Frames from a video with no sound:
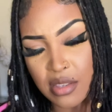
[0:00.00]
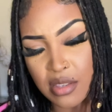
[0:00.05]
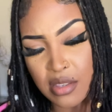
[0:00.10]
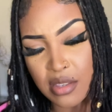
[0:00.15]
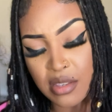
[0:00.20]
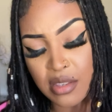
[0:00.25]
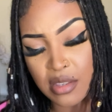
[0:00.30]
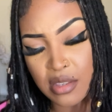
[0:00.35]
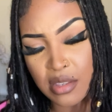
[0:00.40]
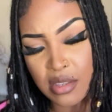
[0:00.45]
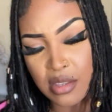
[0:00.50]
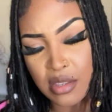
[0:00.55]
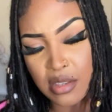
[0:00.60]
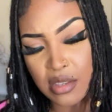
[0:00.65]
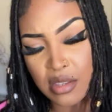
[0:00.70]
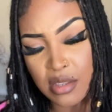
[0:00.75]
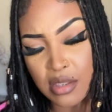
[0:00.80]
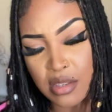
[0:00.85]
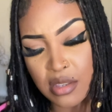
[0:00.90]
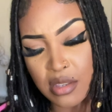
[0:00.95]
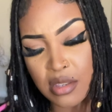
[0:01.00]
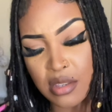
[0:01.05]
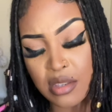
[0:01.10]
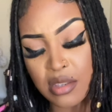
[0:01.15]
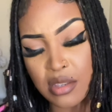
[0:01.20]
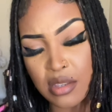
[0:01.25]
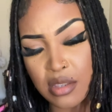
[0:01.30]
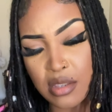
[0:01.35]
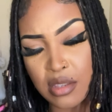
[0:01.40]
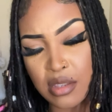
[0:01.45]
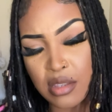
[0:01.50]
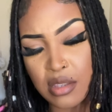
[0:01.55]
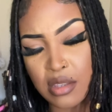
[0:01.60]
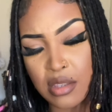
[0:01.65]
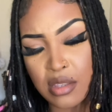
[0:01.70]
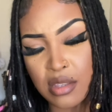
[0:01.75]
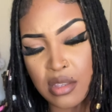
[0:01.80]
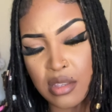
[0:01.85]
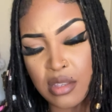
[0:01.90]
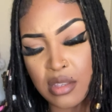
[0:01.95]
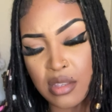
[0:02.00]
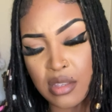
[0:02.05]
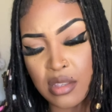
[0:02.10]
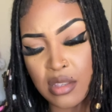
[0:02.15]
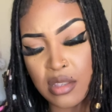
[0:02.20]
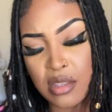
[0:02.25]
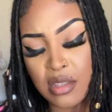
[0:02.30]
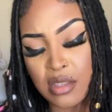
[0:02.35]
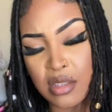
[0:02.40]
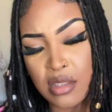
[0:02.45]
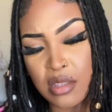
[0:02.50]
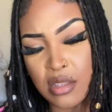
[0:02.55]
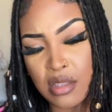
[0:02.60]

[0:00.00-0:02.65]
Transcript: (silence)